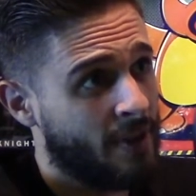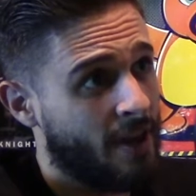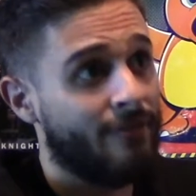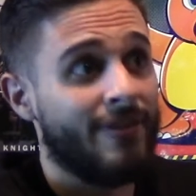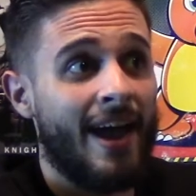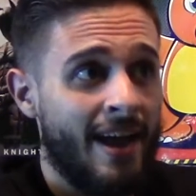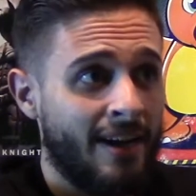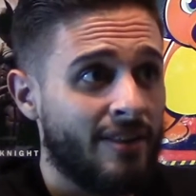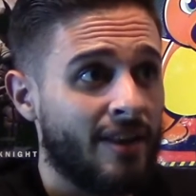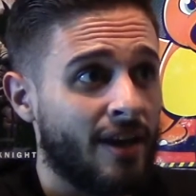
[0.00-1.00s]
If
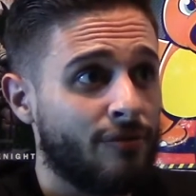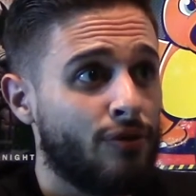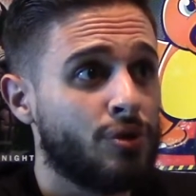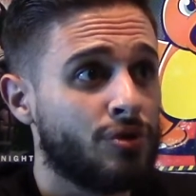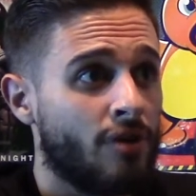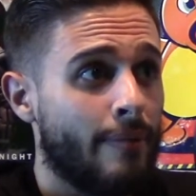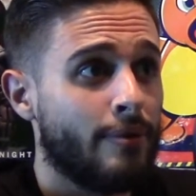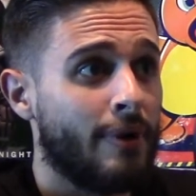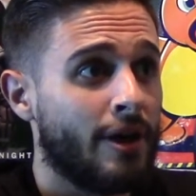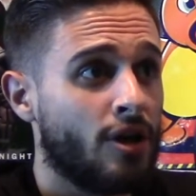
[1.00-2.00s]
anything, Futurama
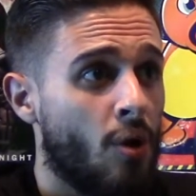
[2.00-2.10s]
might go